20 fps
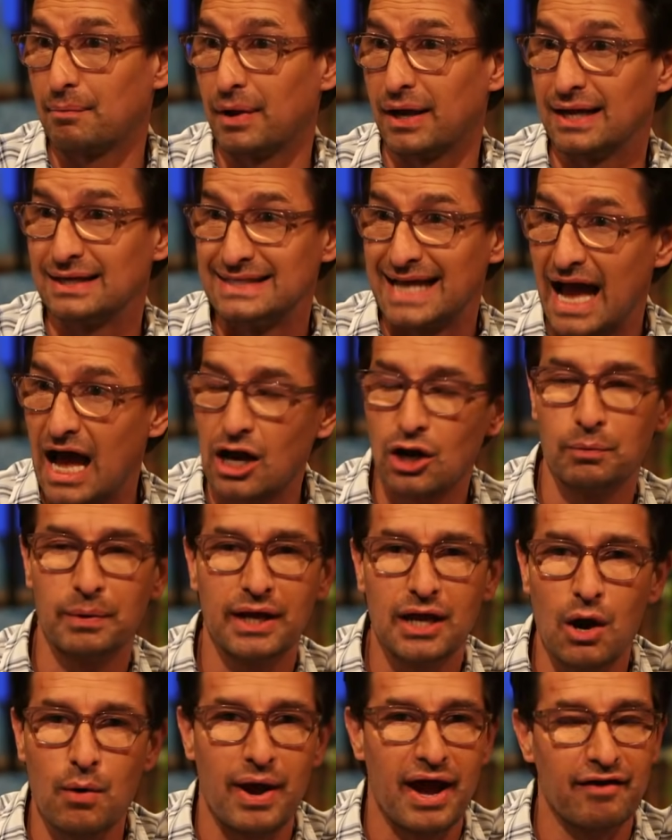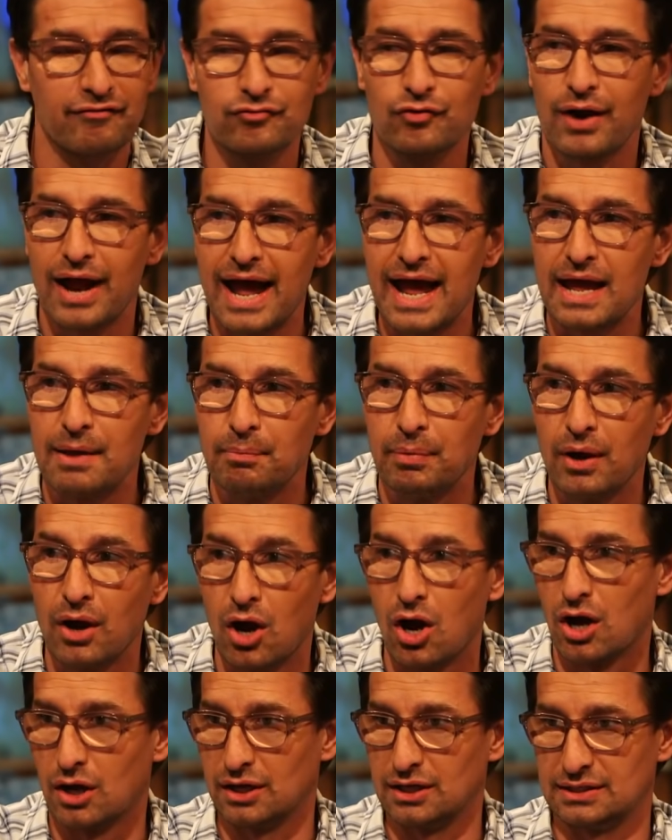Because how do we go after Abe,
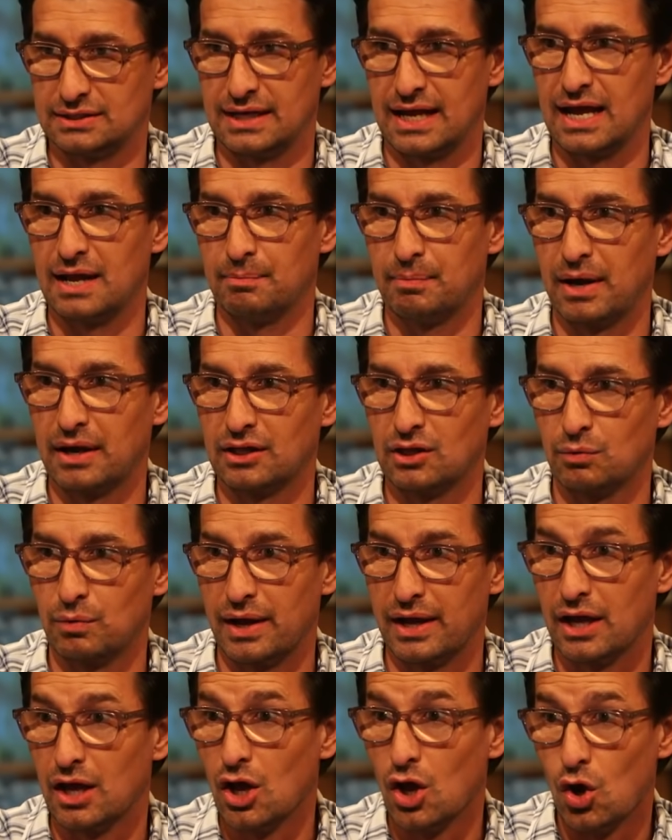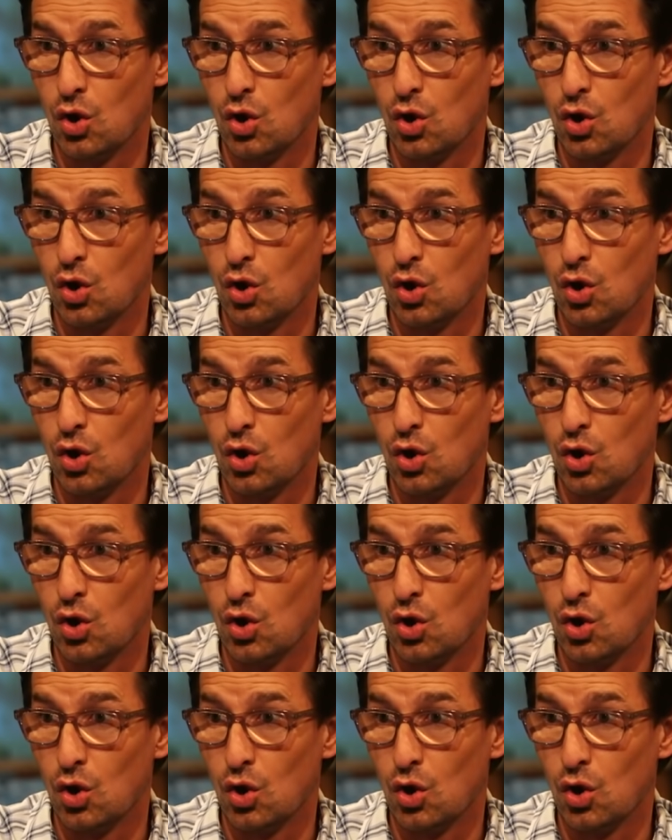honest Abe, by the way,